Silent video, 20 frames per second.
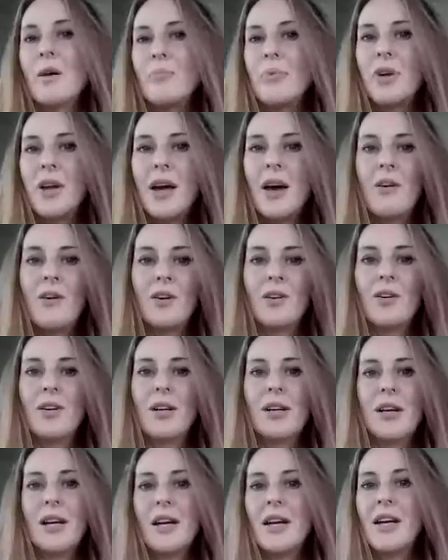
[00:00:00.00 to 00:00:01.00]
an hour
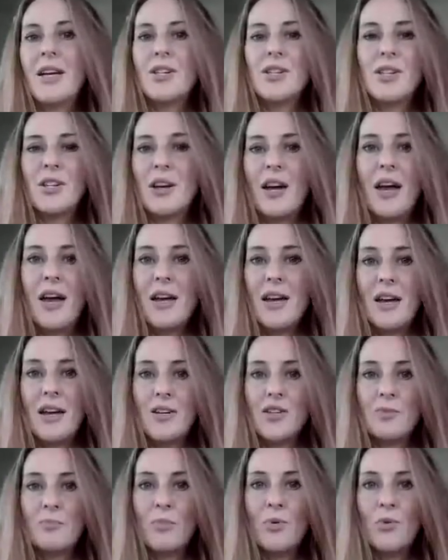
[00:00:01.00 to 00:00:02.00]
earlier
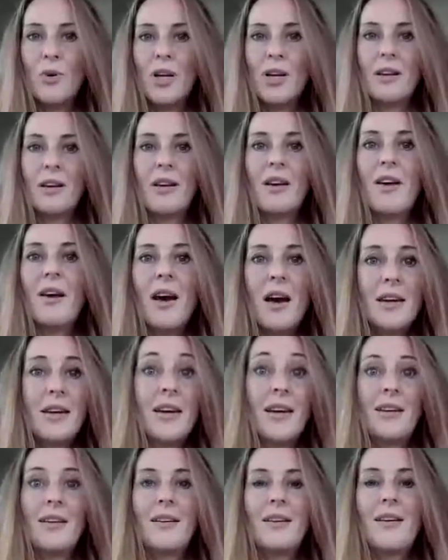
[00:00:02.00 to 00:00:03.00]
each morning and
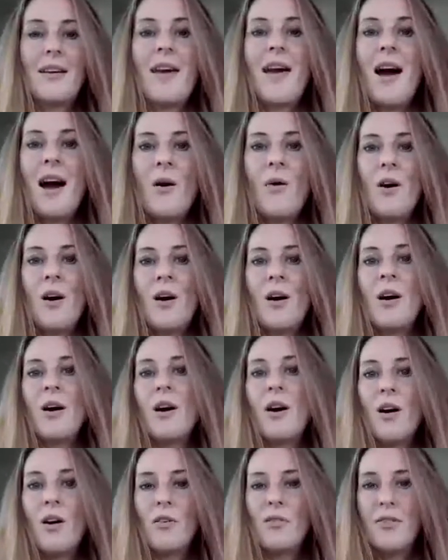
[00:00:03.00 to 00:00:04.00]
get in an hour
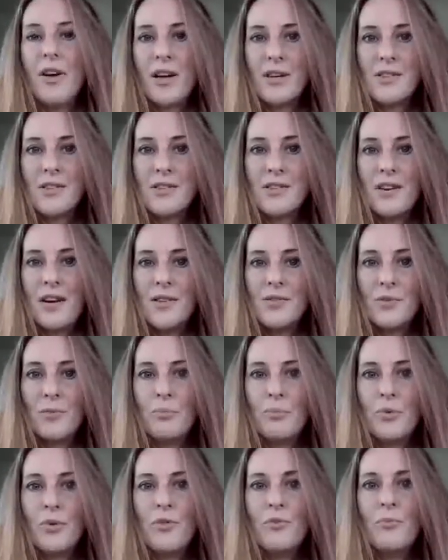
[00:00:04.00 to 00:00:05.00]
of exercise or
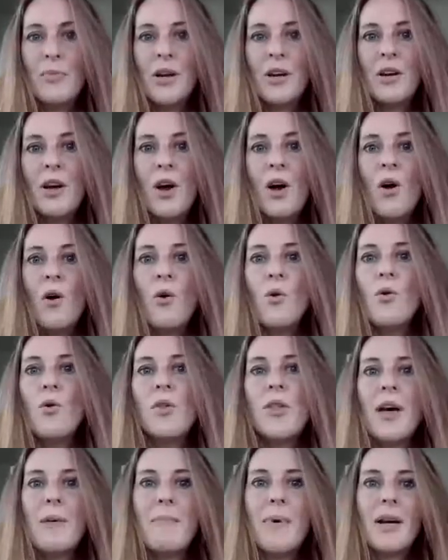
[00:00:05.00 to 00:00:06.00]
movement.
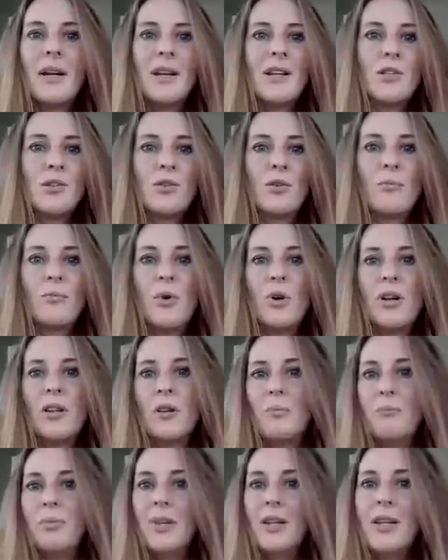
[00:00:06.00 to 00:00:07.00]
Or they may need to embody
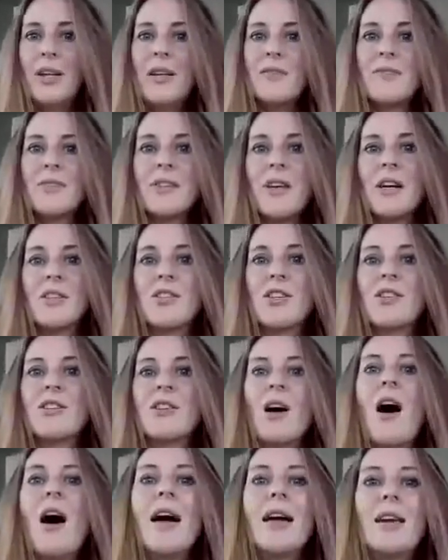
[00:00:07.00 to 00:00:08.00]
the beliefs such as,
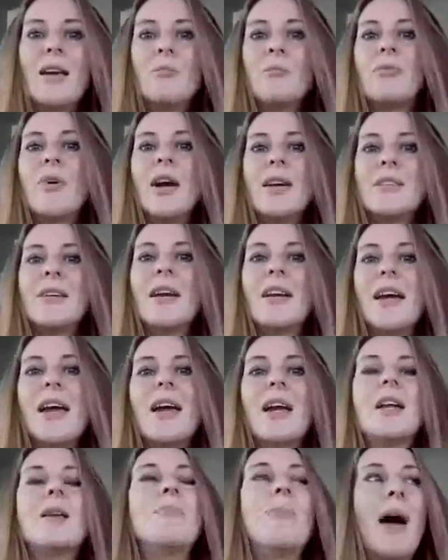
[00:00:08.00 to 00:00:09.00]
I can break down
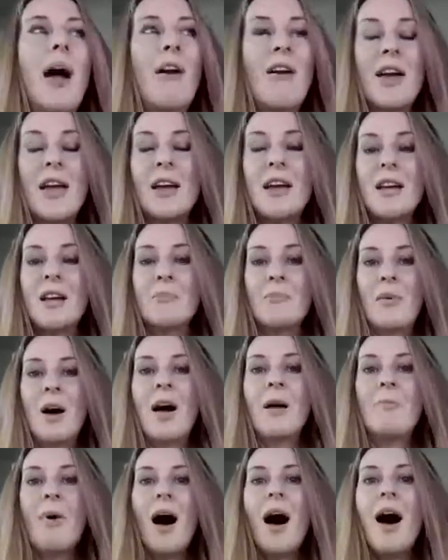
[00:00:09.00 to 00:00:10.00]
any barrier in
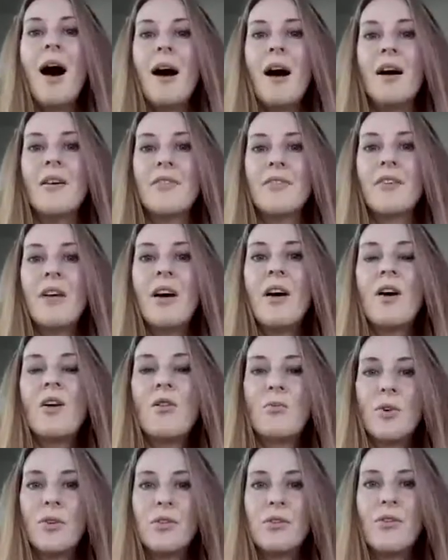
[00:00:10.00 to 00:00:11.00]
my path
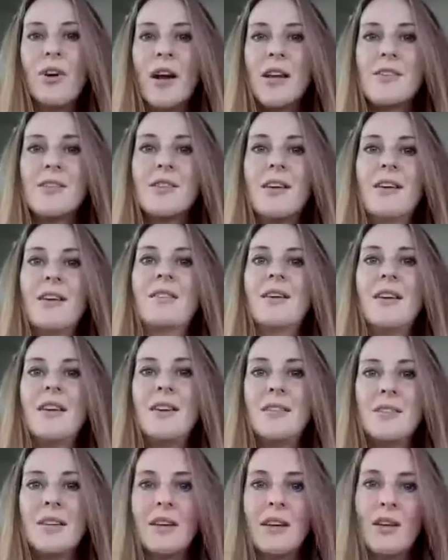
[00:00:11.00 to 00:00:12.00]
with grace and
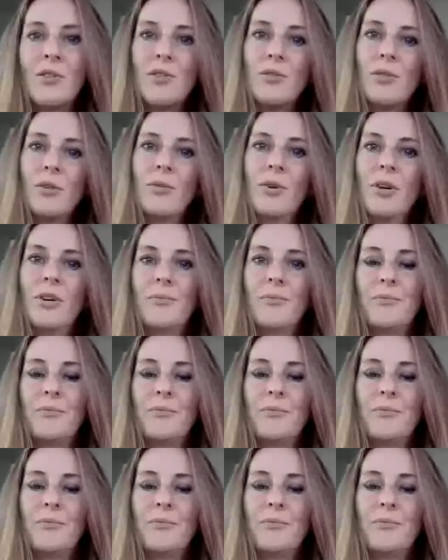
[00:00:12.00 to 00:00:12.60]
ease and get through it.